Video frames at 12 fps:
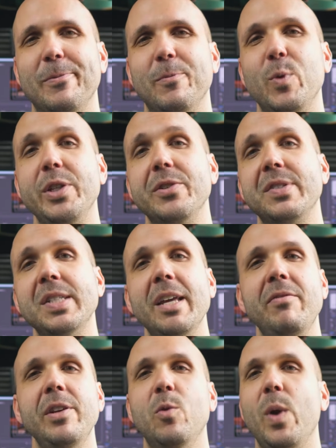When you're
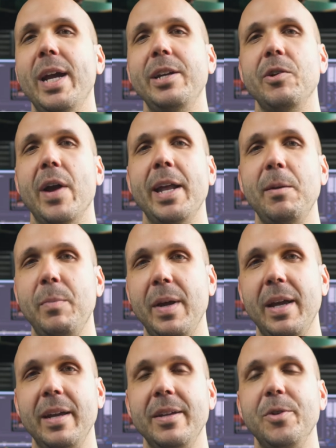slaving away at your edit
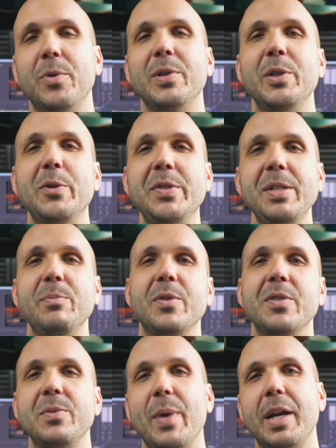bay, you are losing
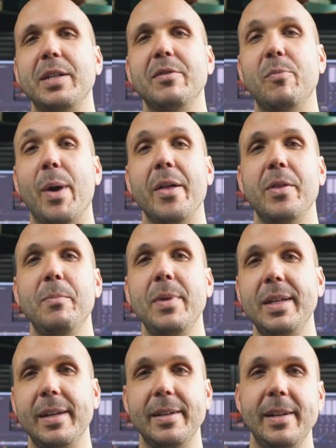perspective by the
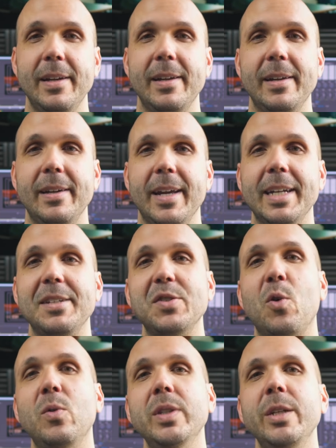minute. And
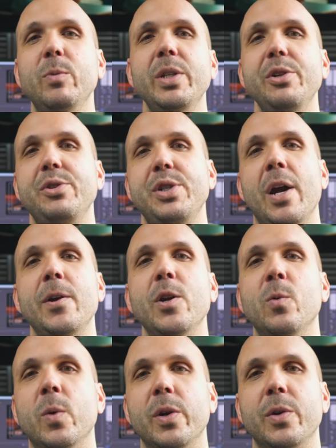it's only when you share
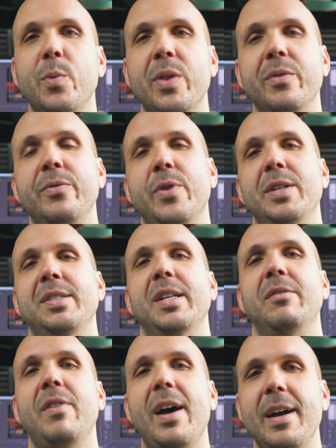your work with a fresh
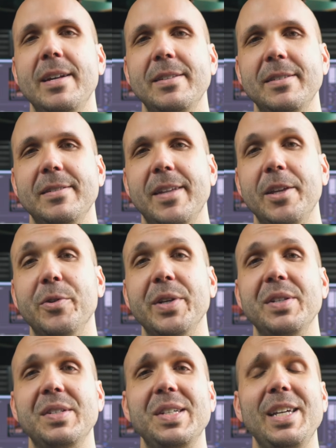set of eyes that you
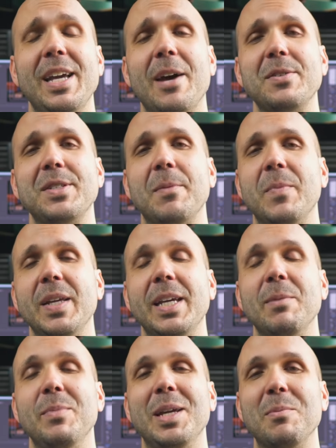can see how something
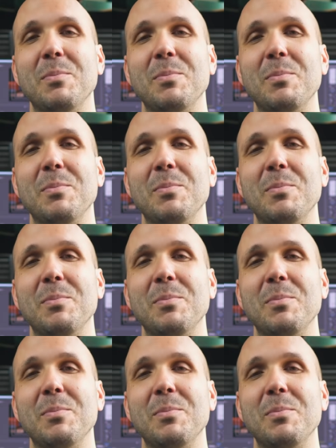can be